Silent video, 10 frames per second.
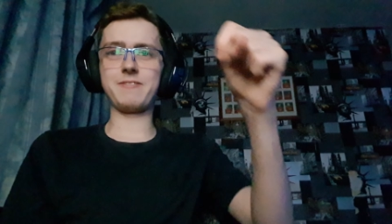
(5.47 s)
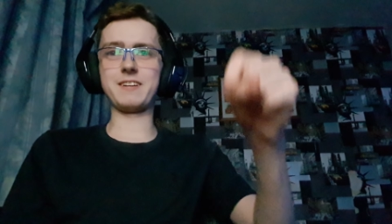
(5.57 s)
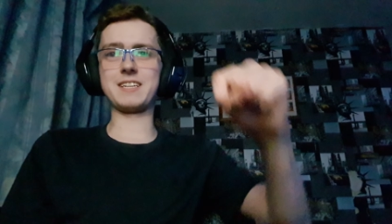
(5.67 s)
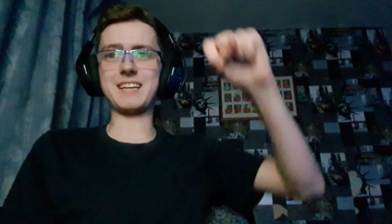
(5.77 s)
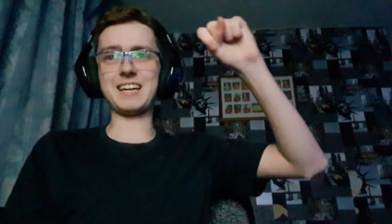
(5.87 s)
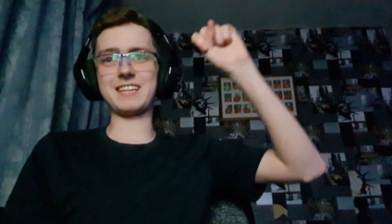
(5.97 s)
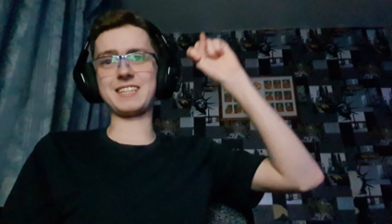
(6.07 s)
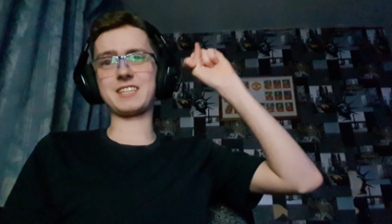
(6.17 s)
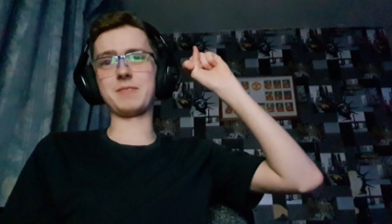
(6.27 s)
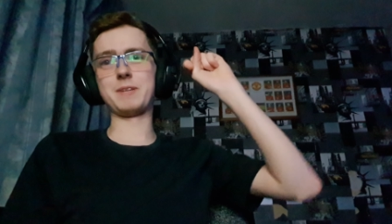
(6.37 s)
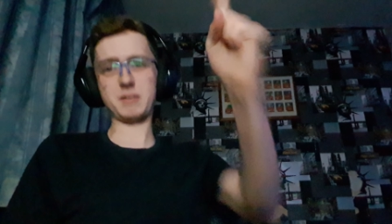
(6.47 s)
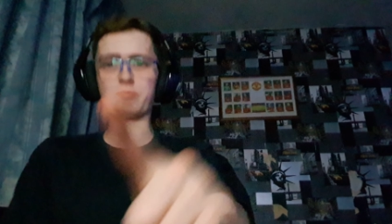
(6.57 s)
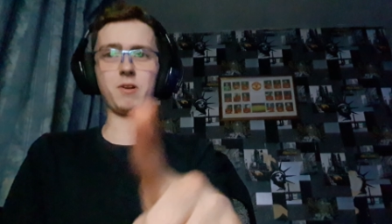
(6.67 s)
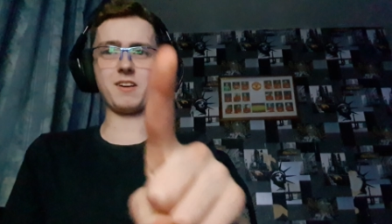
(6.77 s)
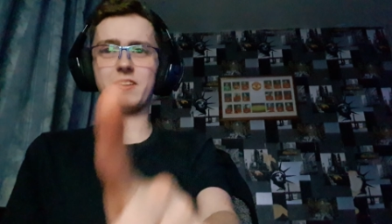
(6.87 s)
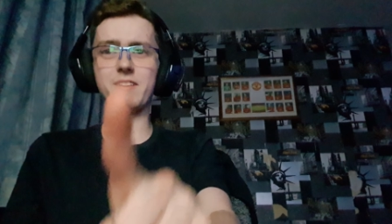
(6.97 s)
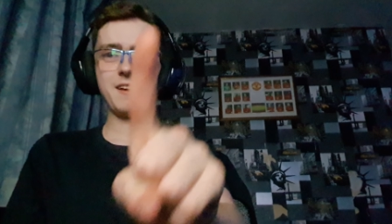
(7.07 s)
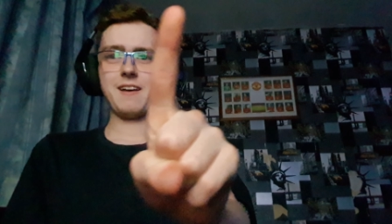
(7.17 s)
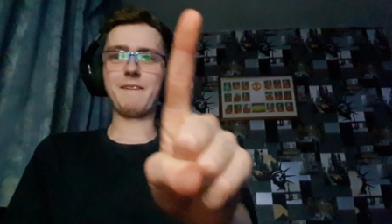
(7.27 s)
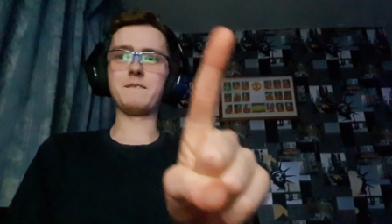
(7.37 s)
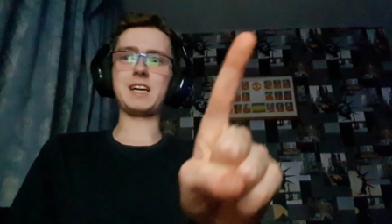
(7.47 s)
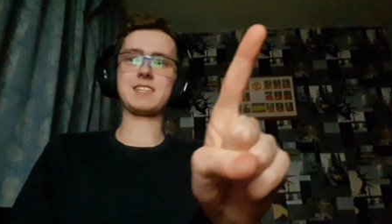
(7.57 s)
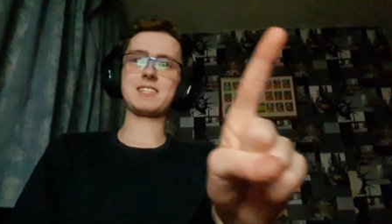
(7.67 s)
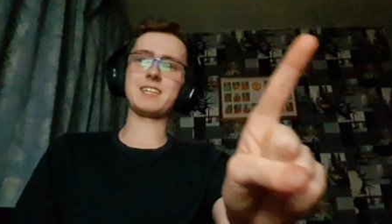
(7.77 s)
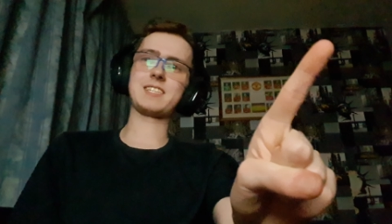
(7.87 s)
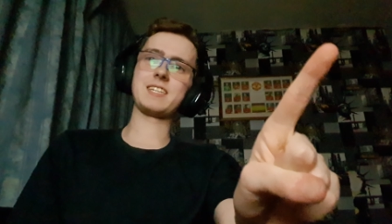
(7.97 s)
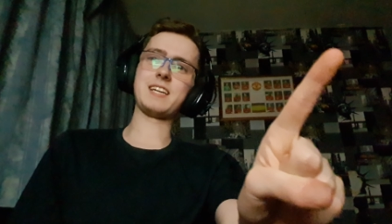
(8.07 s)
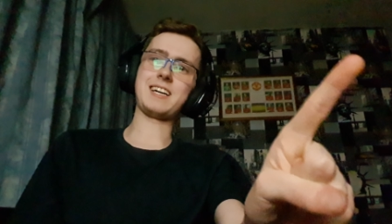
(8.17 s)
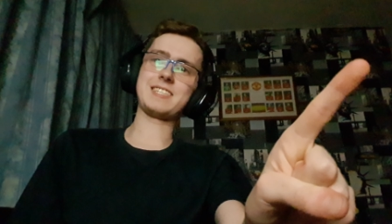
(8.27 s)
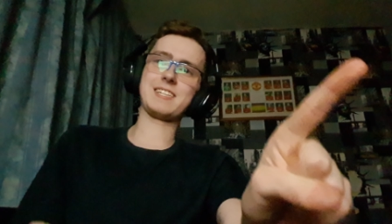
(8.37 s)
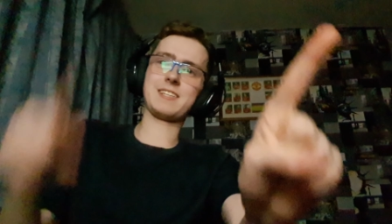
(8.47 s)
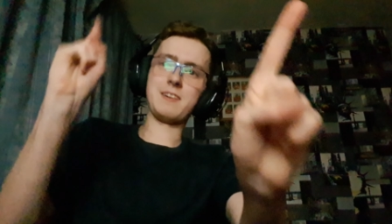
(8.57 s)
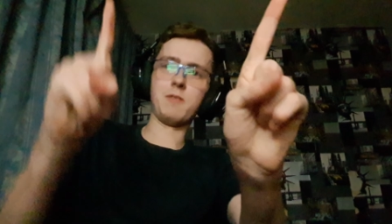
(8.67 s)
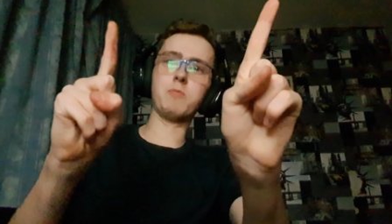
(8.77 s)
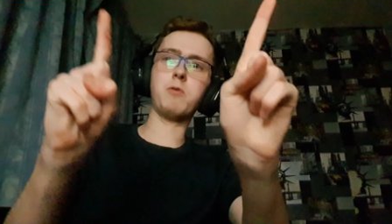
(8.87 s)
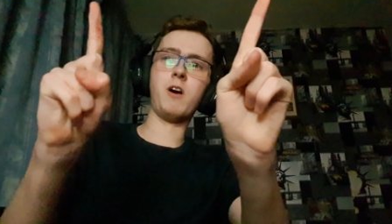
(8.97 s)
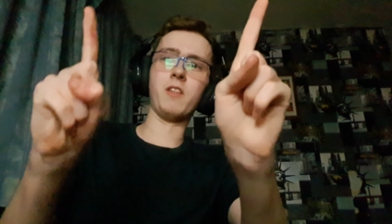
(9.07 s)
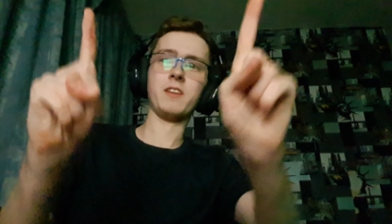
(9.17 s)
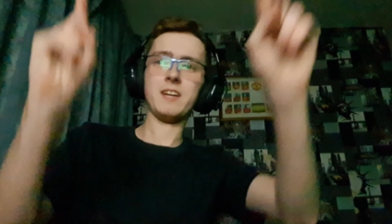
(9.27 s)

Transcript: finished Atletico Madrid one, Manchester United one,